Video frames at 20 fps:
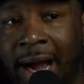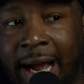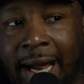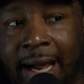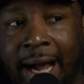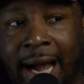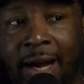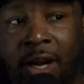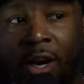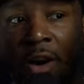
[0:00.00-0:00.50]

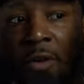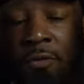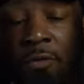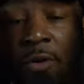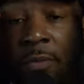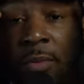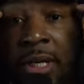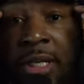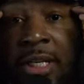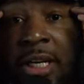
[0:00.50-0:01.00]
my i
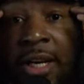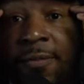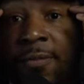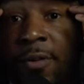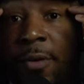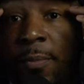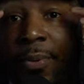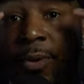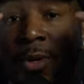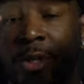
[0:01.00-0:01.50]
come from a
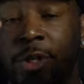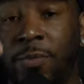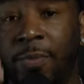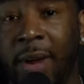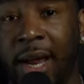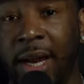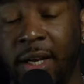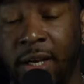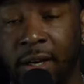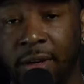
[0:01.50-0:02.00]
different
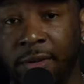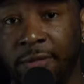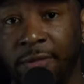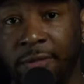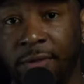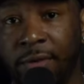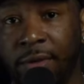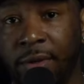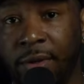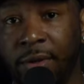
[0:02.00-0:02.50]

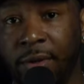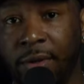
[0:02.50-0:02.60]
perspective